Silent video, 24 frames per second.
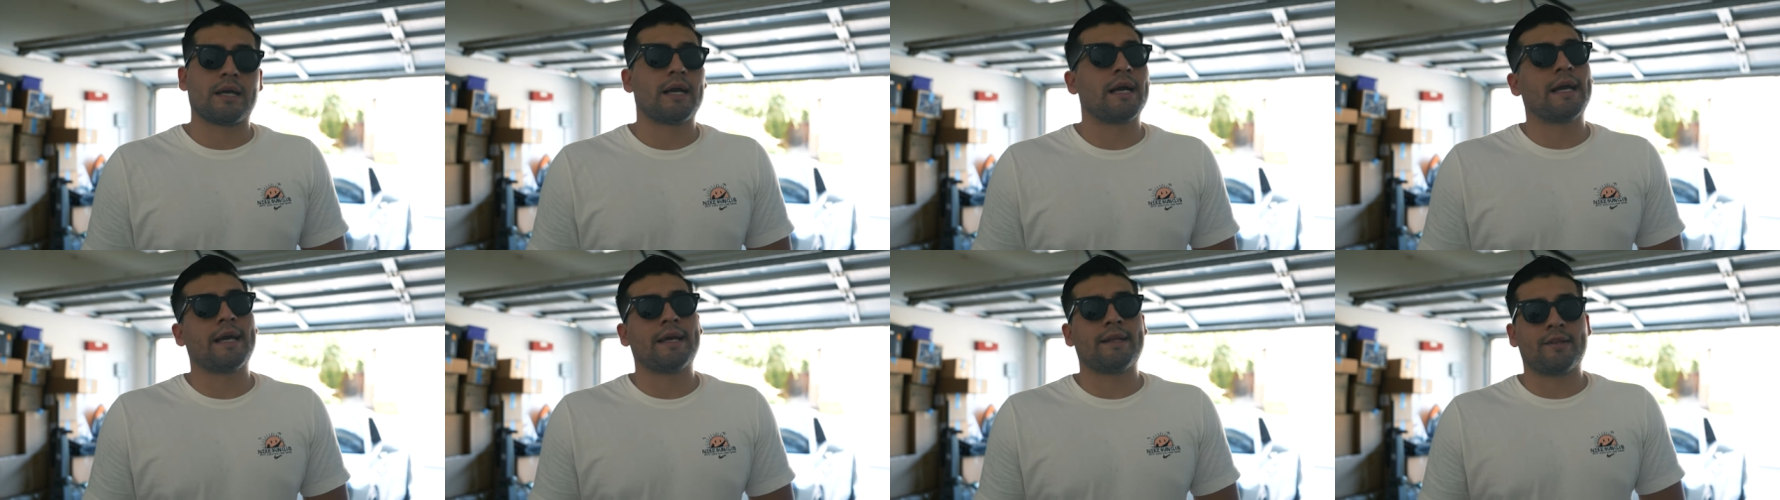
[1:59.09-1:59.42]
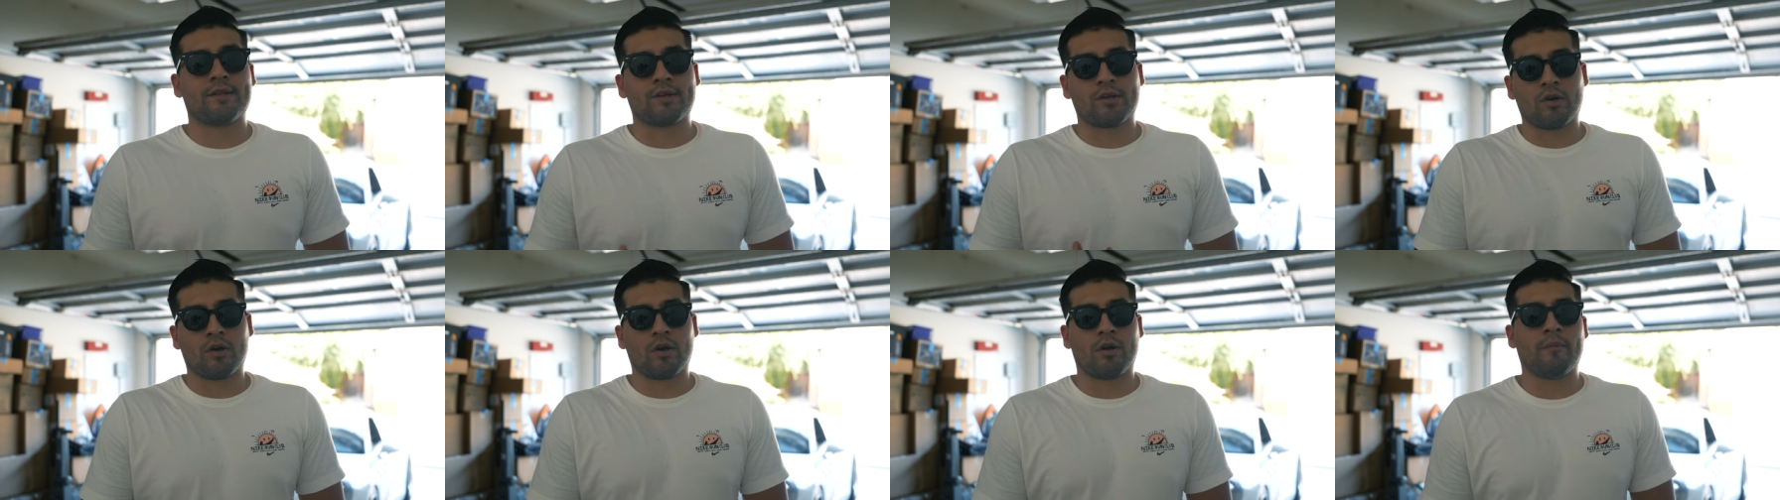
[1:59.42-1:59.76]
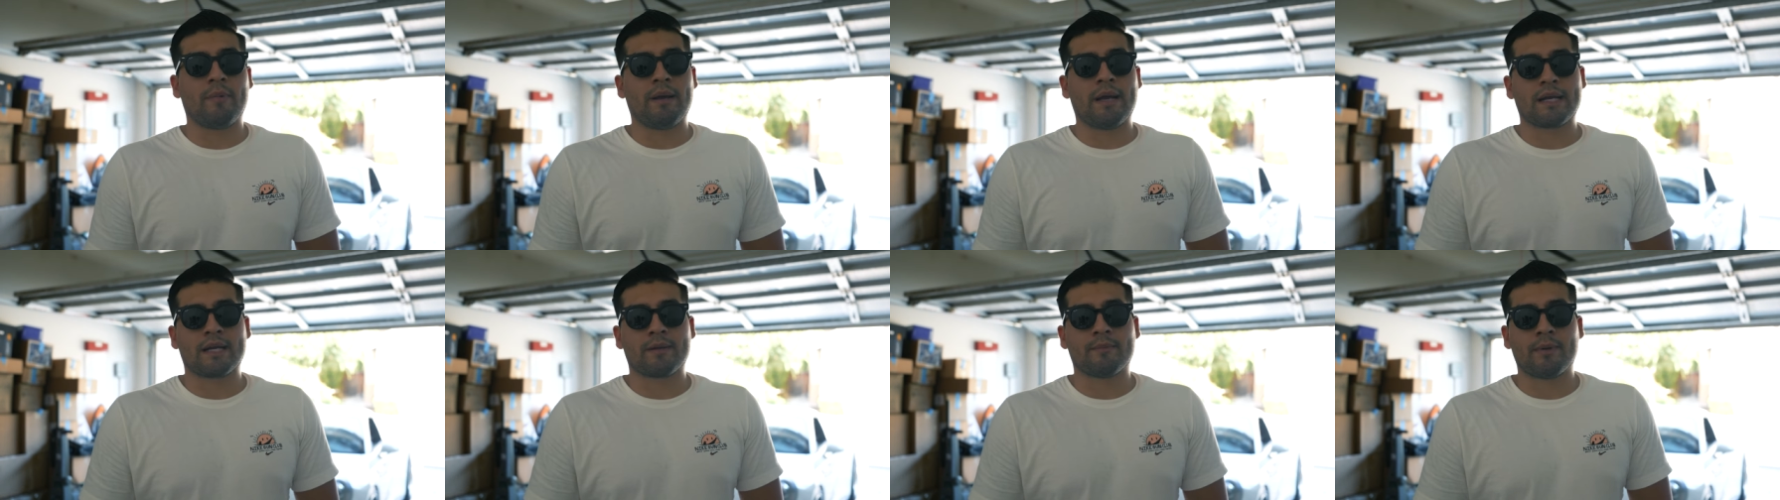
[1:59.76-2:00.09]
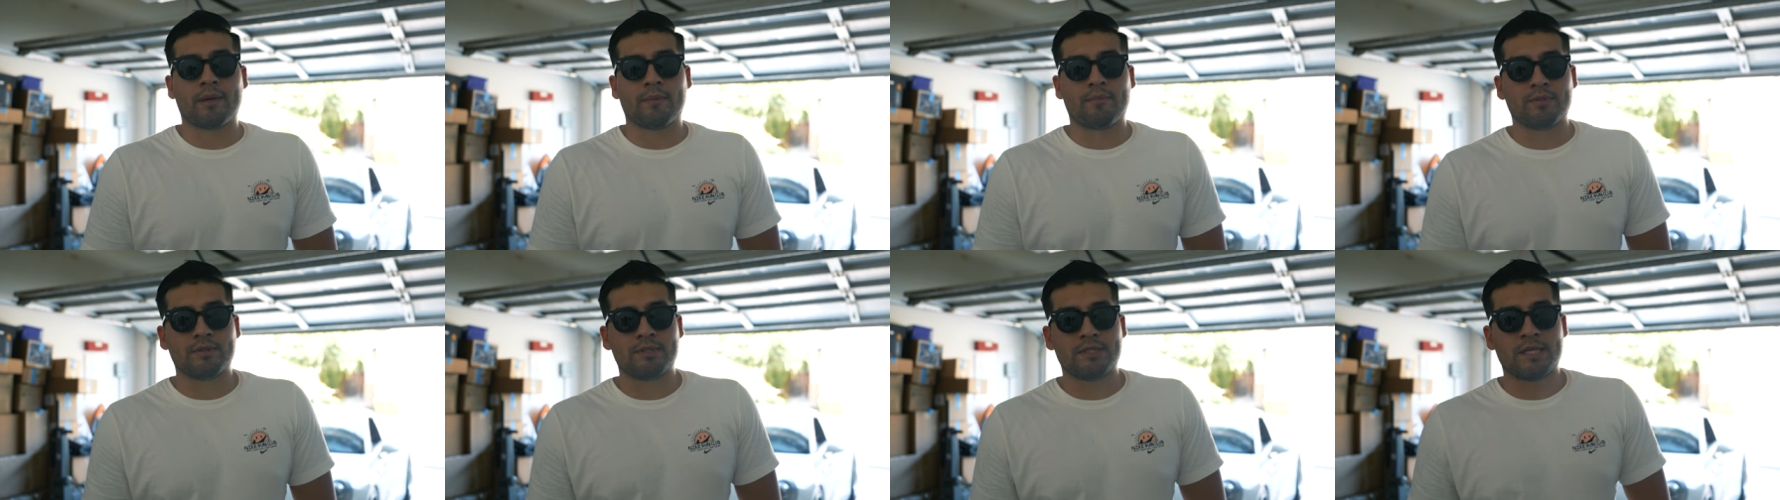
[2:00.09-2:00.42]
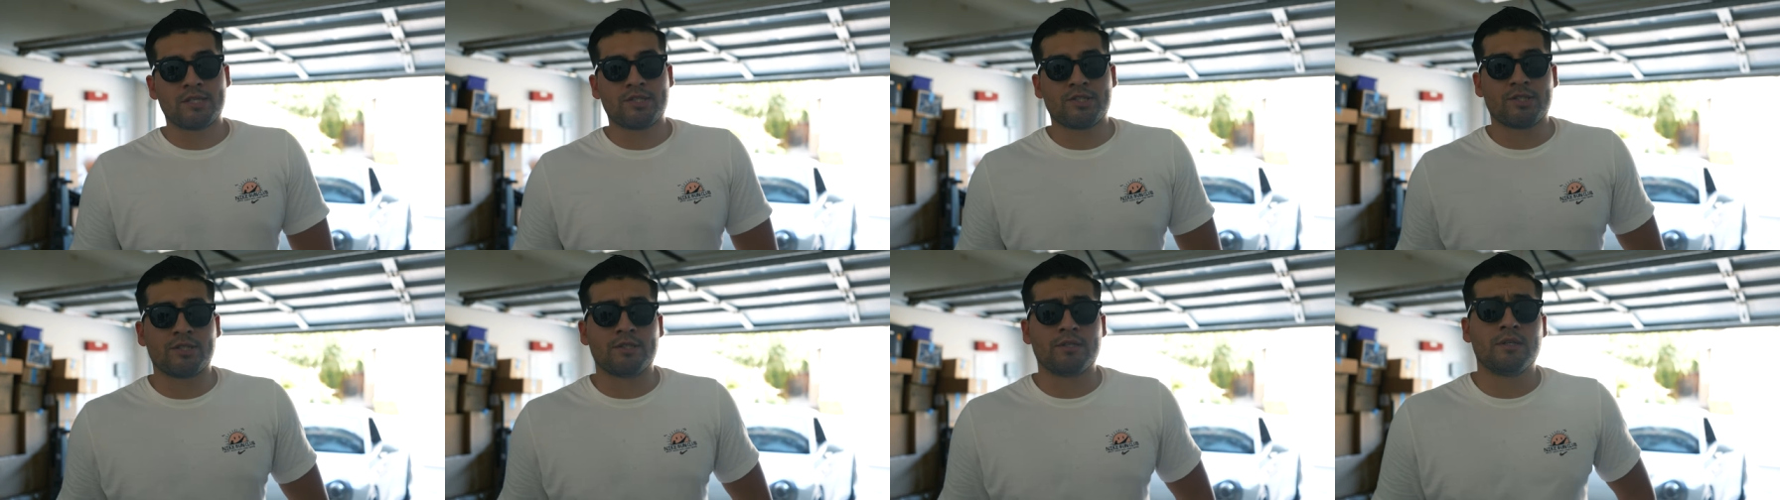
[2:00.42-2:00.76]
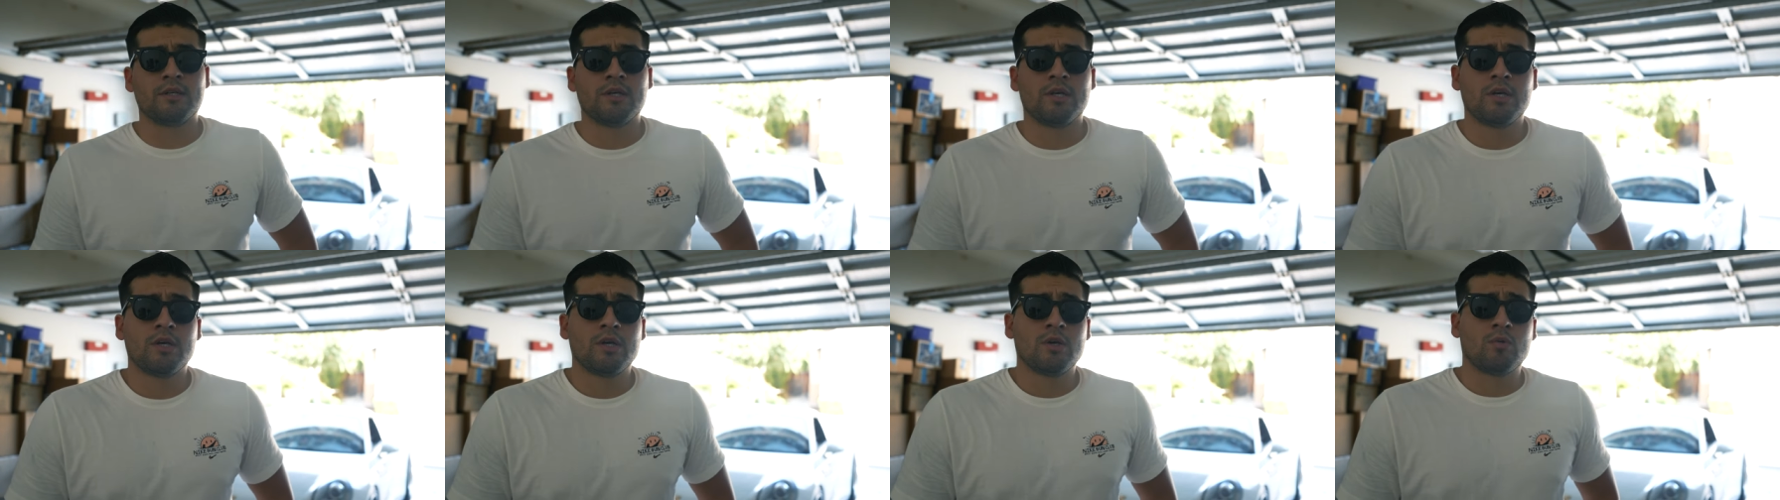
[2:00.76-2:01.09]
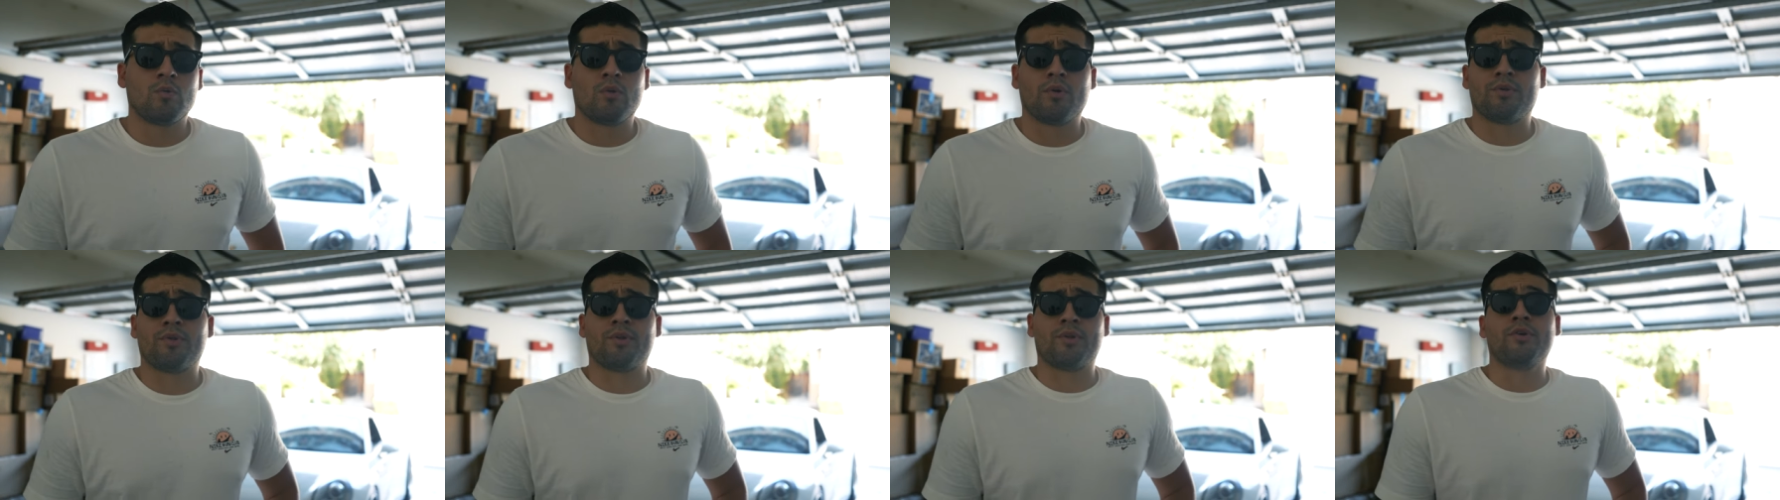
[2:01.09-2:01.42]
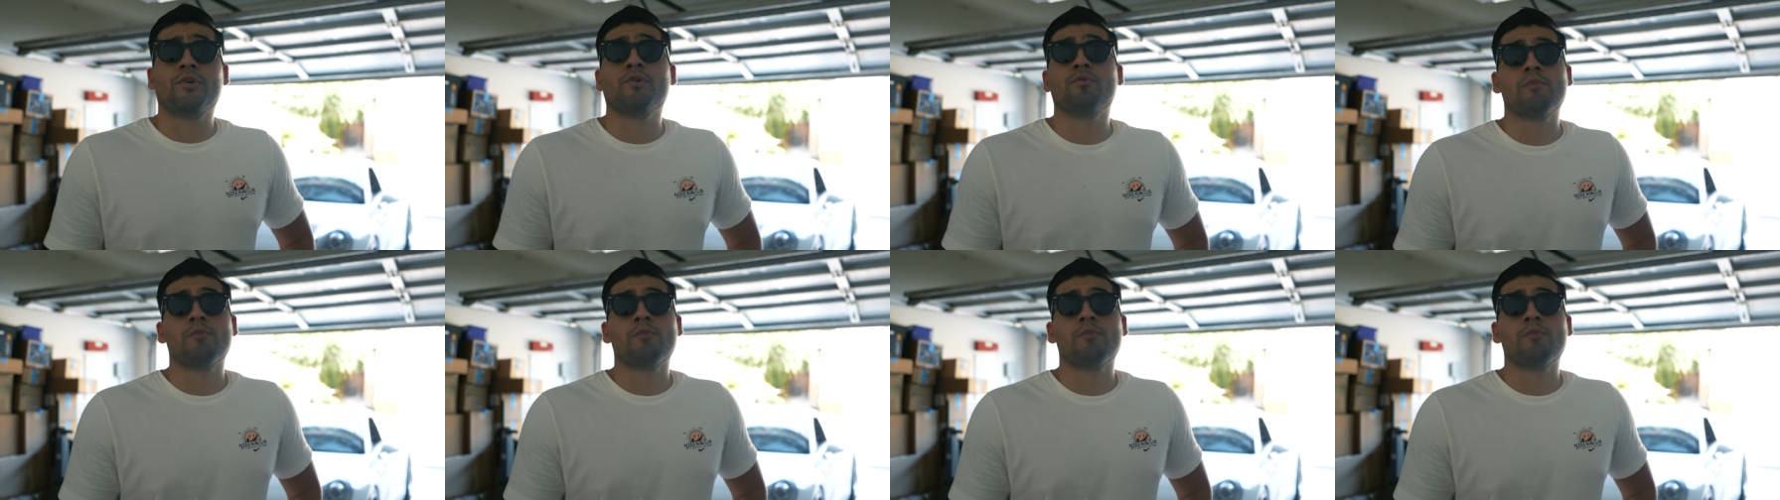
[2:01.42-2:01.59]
I had the car back in my possession with a new